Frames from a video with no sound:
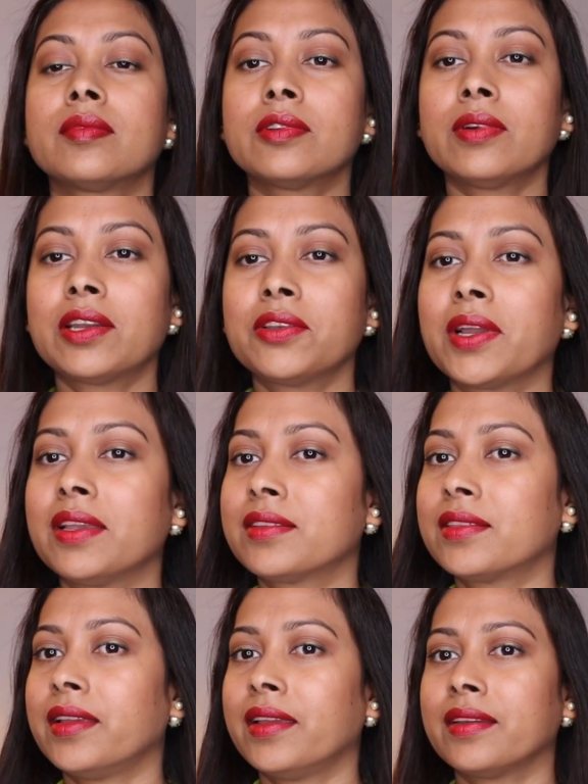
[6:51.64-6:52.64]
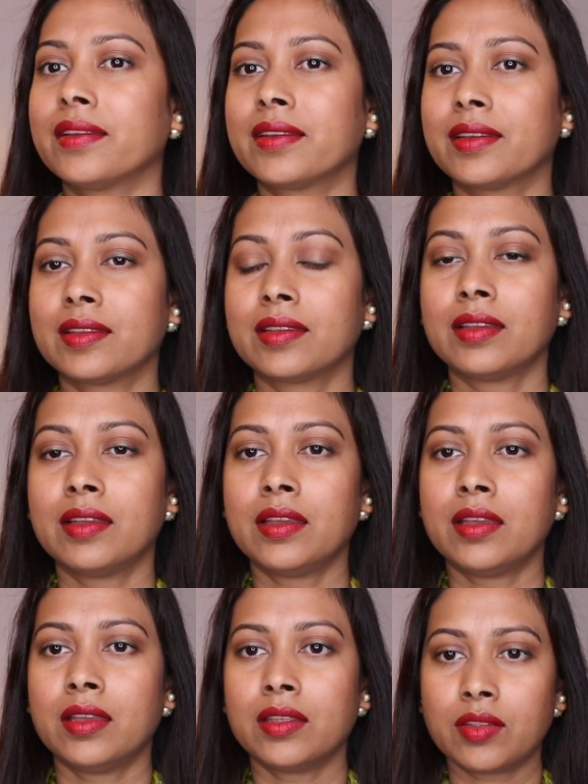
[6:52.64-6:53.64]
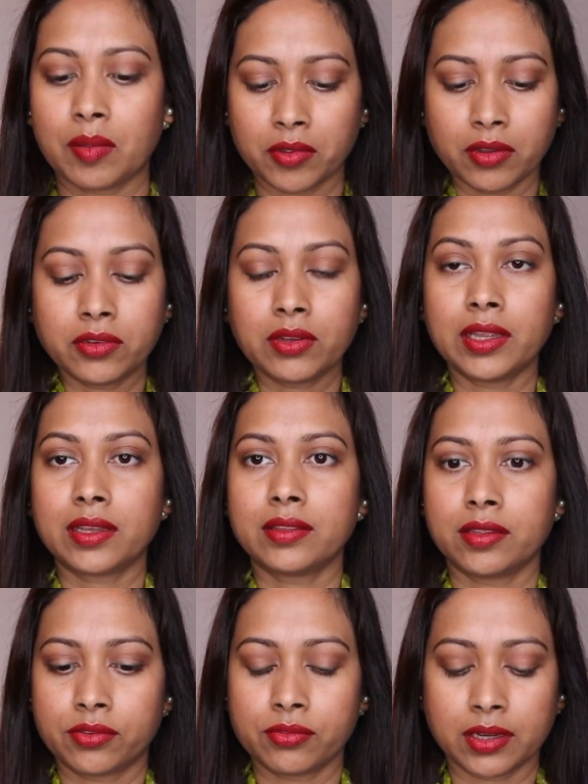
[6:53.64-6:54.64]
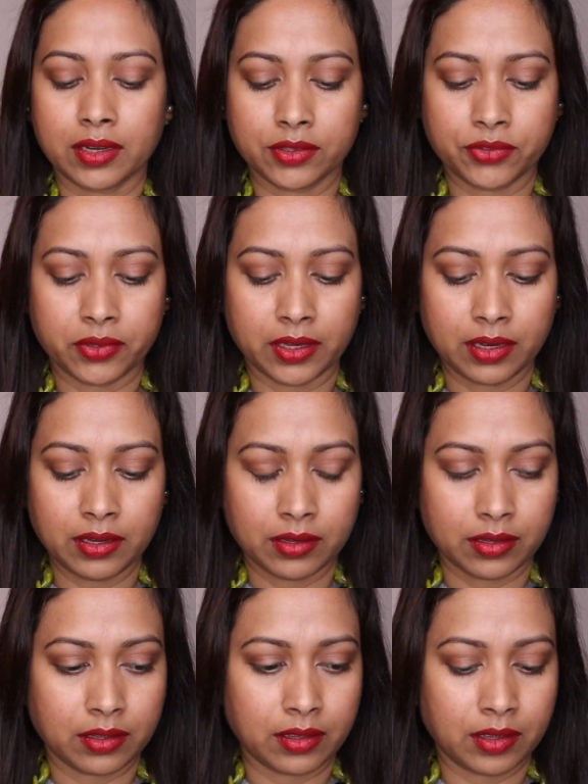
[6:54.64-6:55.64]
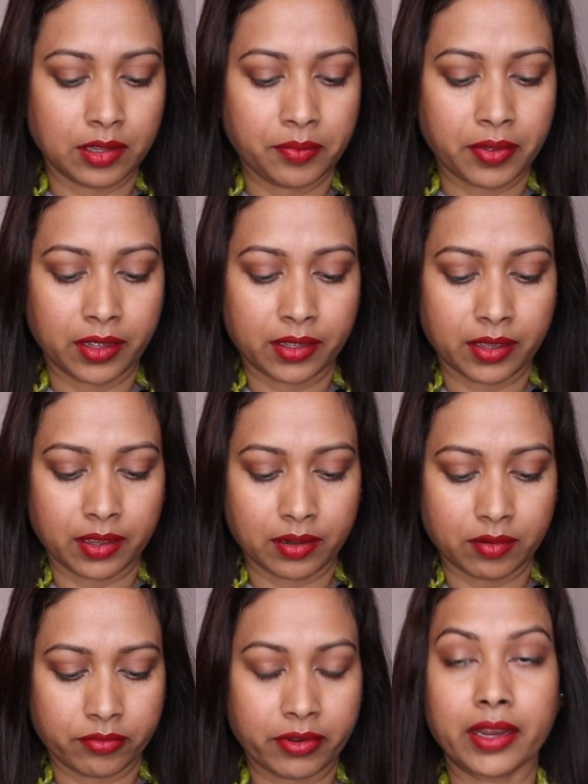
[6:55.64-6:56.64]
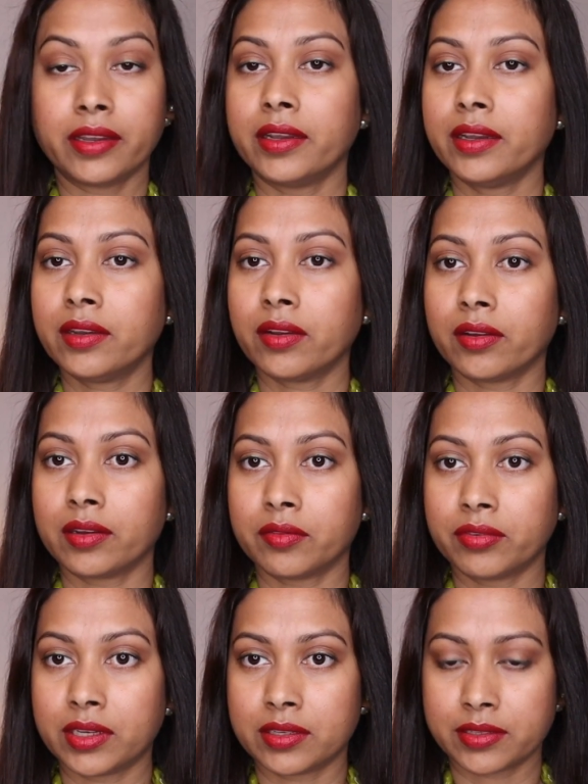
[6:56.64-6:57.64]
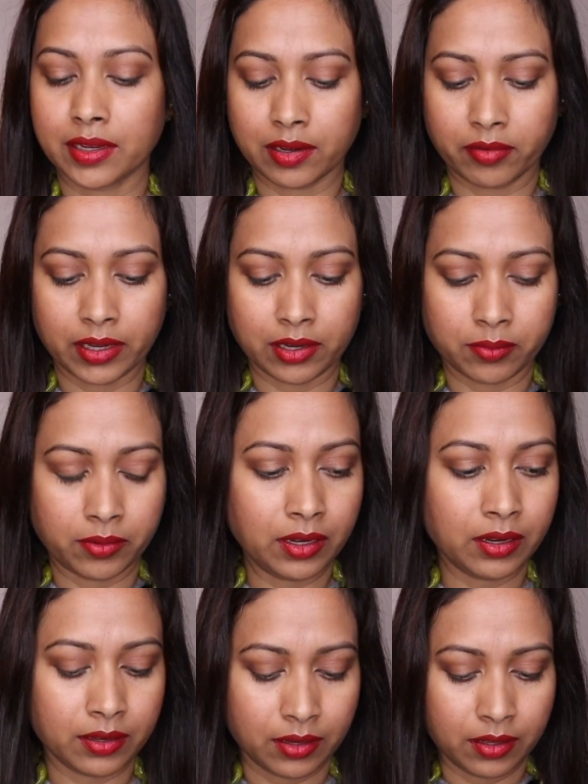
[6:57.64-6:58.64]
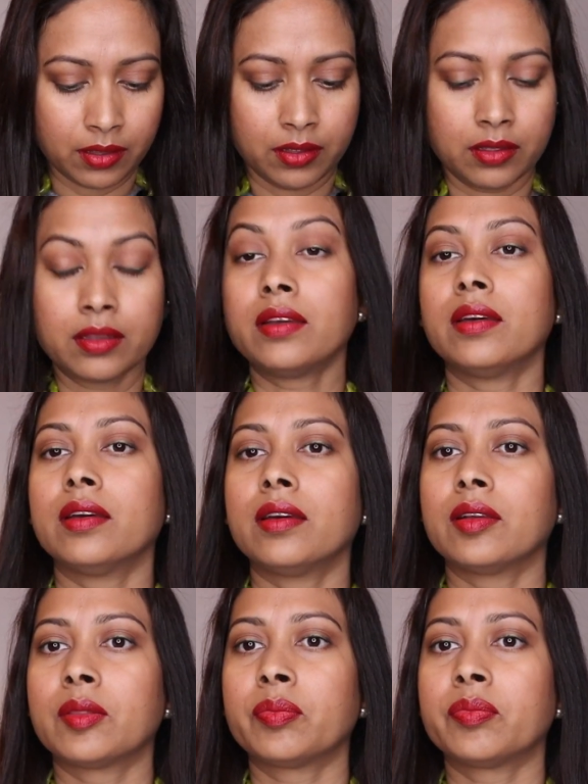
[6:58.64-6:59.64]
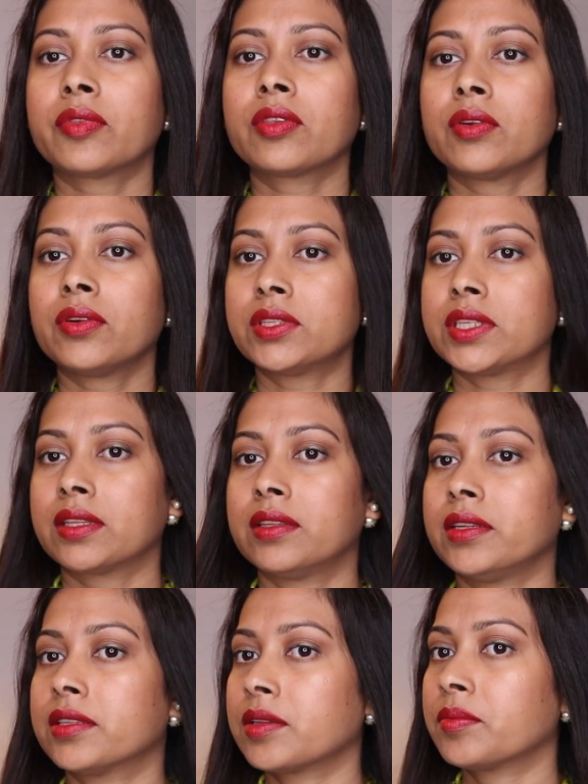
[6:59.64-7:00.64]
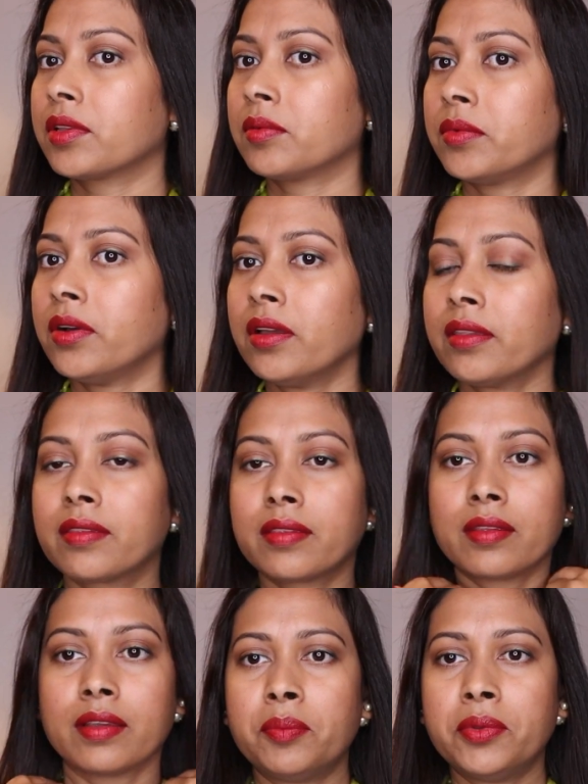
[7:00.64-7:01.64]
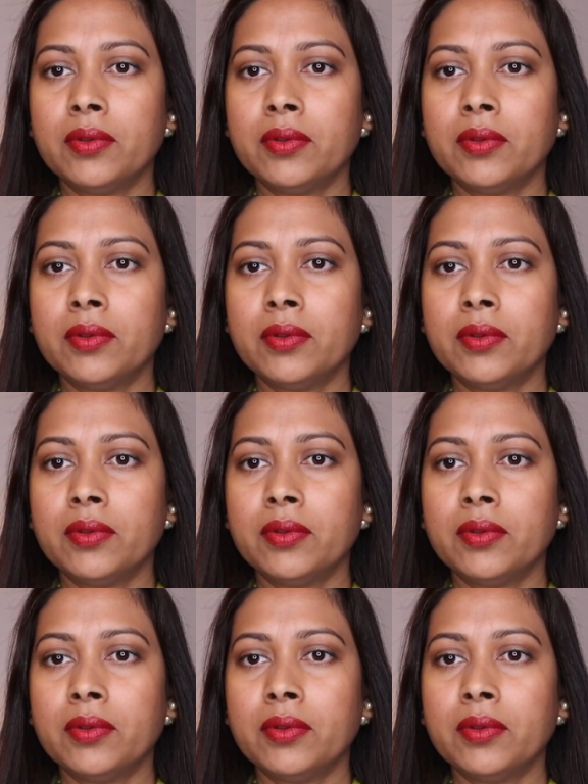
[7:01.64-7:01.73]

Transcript: What do you guys think? So I'm going to link this one as well if I can find it, or if it is still available. So check the description box. If